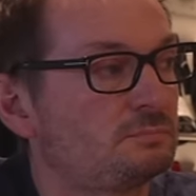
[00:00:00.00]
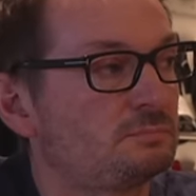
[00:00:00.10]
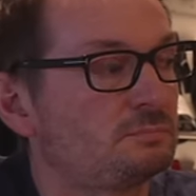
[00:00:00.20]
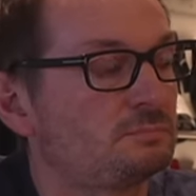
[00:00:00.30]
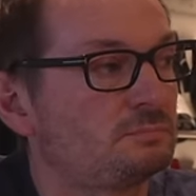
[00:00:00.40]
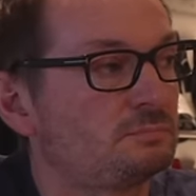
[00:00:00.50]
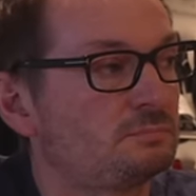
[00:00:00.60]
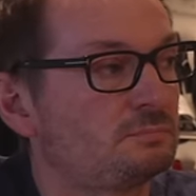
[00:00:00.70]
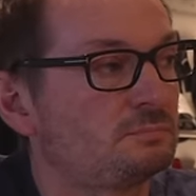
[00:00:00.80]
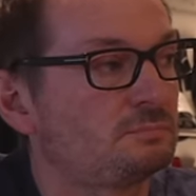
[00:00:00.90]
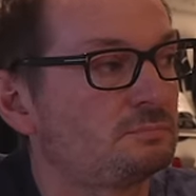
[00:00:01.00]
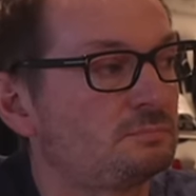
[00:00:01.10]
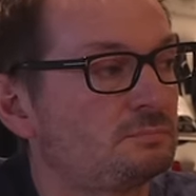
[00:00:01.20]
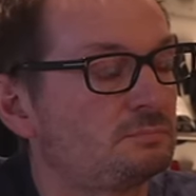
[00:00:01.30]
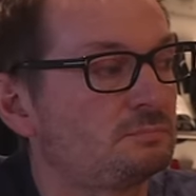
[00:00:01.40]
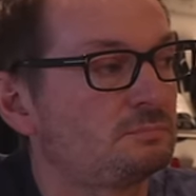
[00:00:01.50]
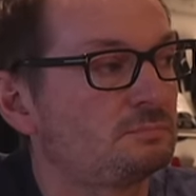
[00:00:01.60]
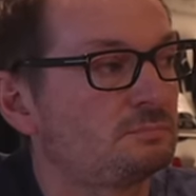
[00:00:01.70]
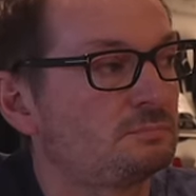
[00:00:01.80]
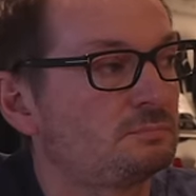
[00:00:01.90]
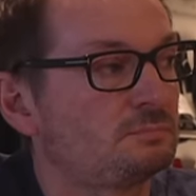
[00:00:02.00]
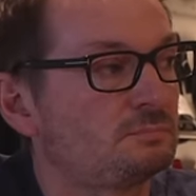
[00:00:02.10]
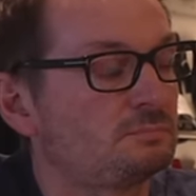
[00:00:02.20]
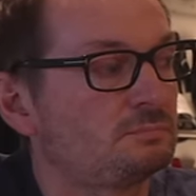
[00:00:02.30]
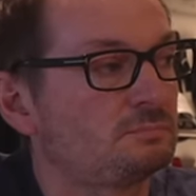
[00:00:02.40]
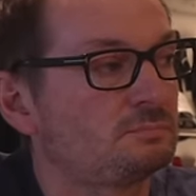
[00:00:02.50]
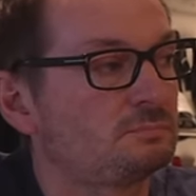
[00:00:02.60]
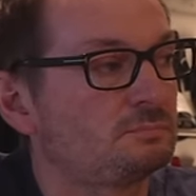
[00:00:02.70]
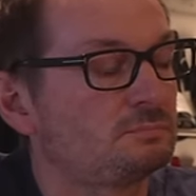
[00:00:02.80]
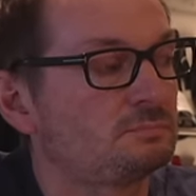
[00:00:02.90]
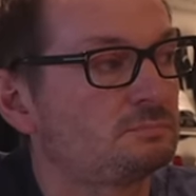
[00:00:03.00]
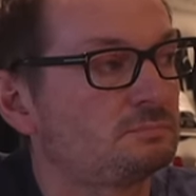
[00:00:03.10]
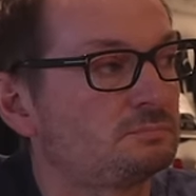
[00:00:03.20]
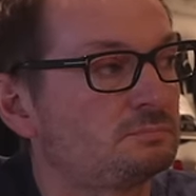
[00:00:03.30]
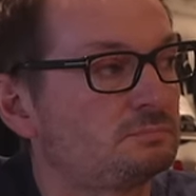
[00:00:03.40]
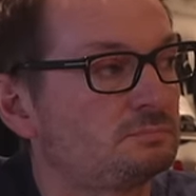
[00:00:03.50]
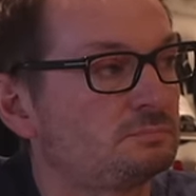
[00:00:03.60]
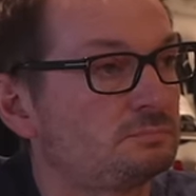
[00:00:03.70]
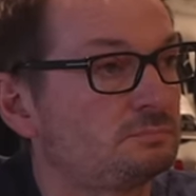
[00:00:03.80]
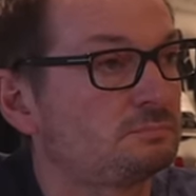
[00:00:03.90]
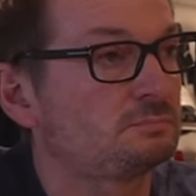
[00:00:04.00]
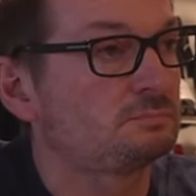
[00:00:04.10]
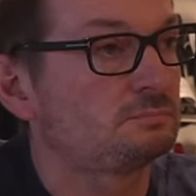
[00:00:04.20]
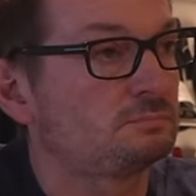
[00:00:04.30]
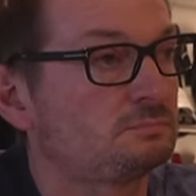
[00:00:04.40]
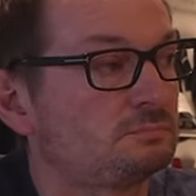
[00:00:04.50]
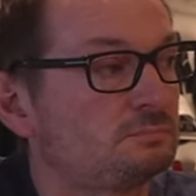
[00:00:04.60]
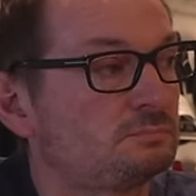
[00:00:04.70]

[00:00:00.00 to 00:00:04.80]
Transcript: This person isn't speaking.